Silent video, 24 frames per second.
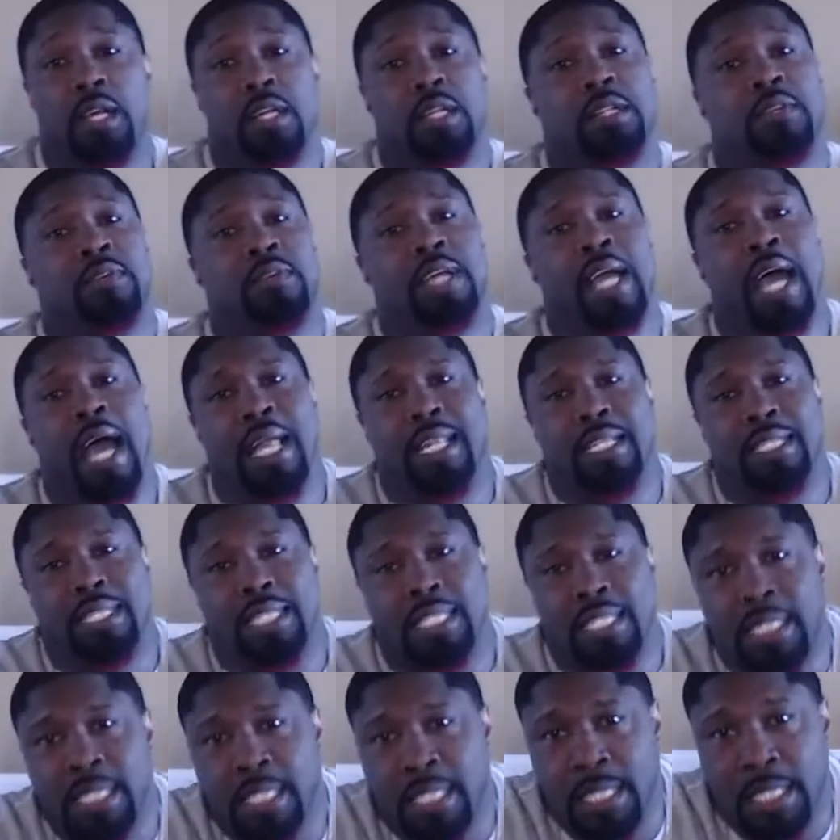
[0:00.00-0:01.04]
the
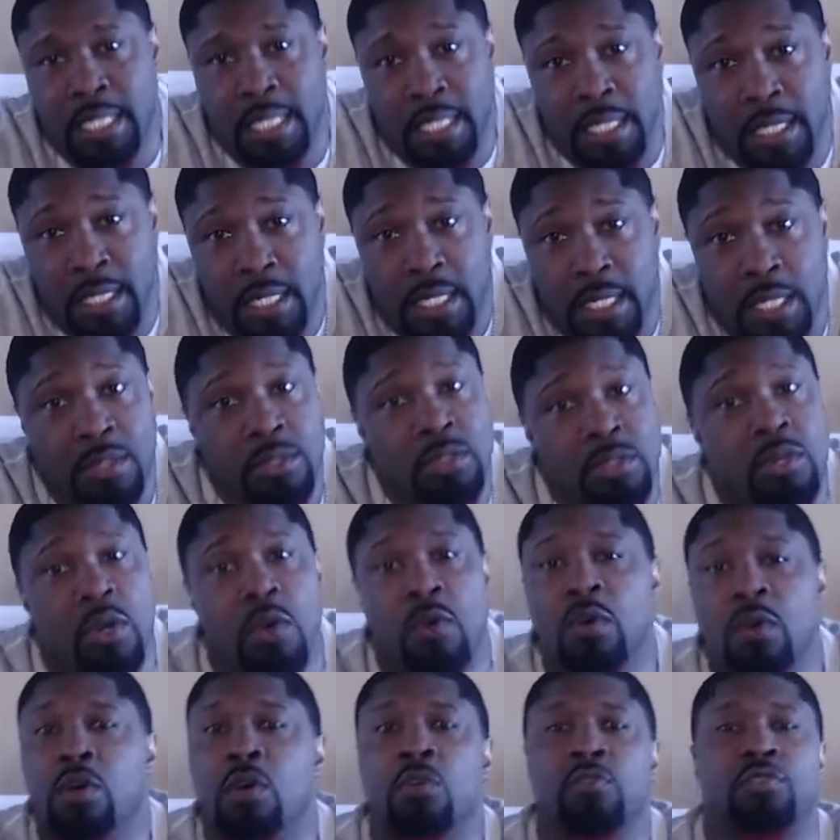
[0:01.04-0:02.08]
reality is you're
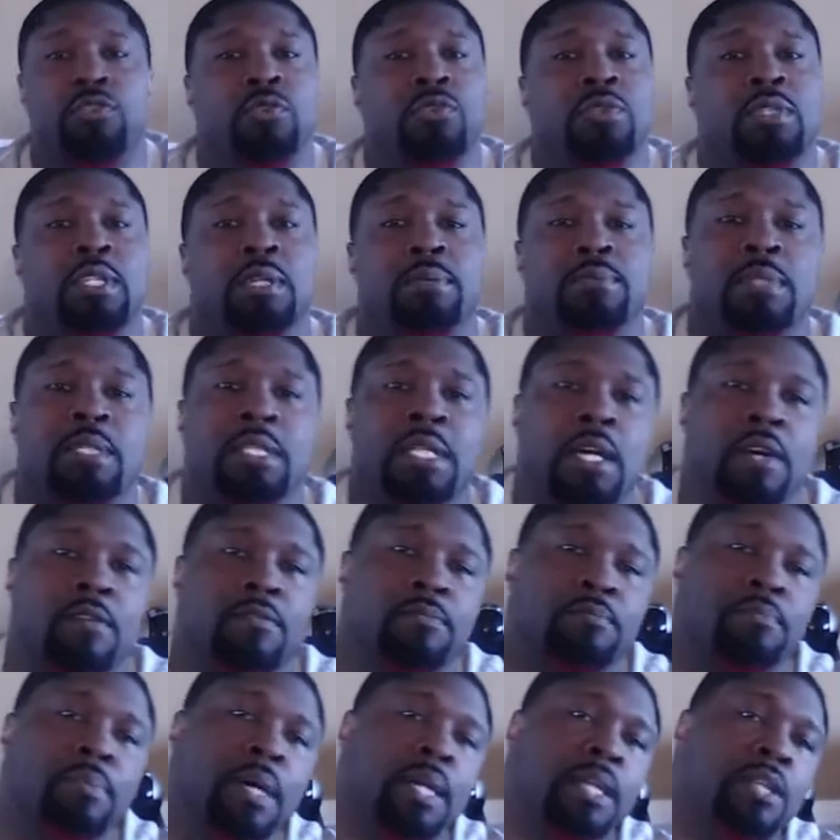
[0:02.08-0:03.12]
going to go through some
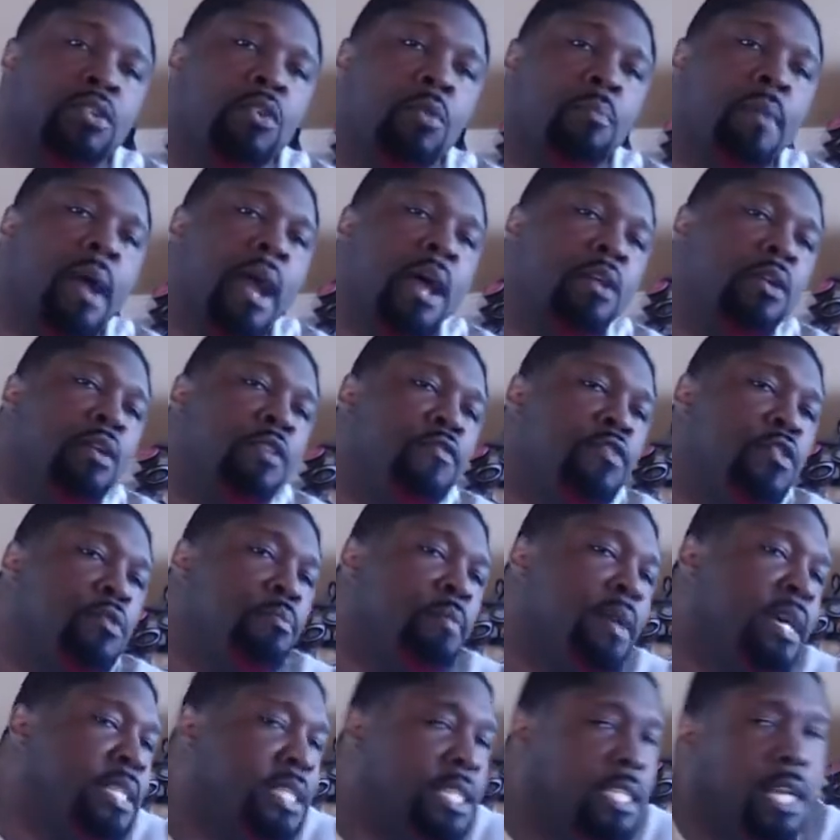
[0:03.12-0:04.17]
stuff. But no matter if you
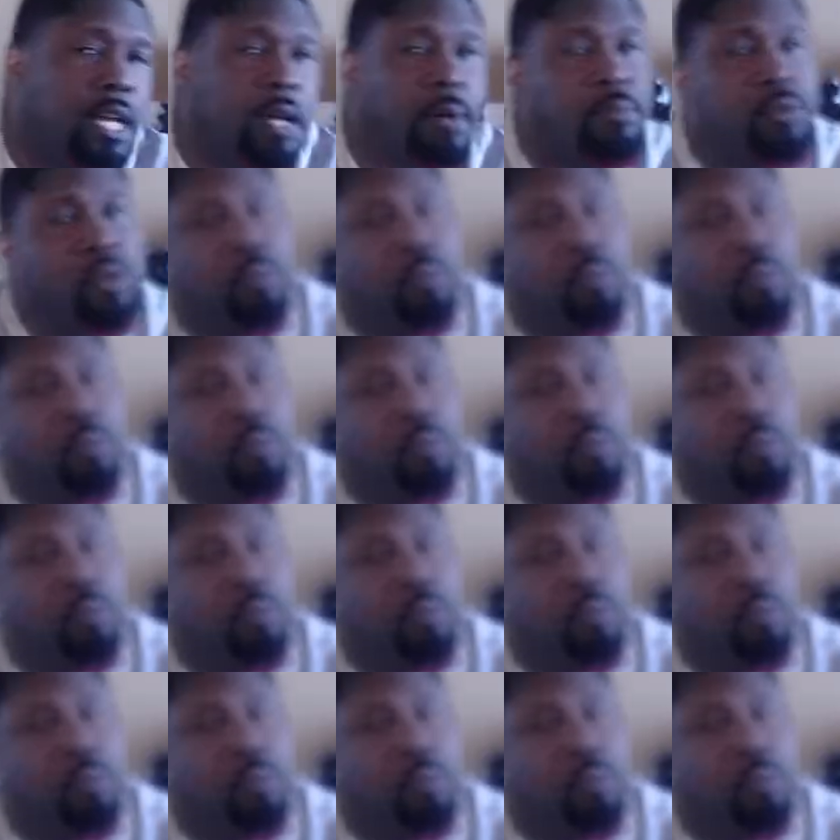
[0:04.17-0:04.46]
mess up, no